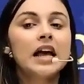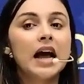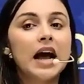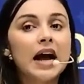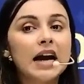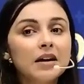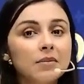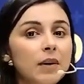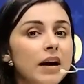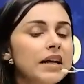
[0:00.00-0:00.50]

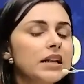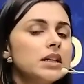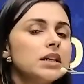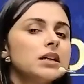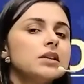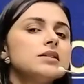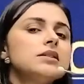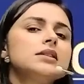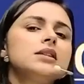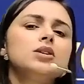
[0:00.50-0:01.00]
and my
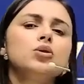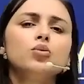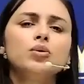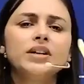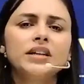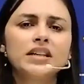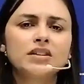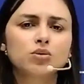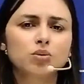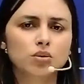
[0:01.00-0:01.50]
dear
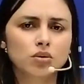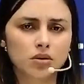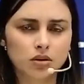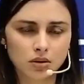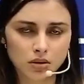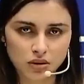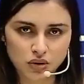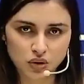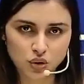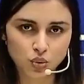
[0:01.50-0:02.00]
CUET
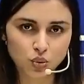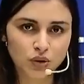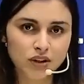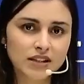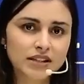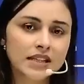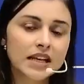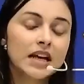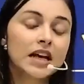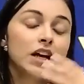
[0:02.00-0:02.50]
uh,
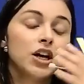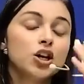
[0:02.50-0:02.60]
students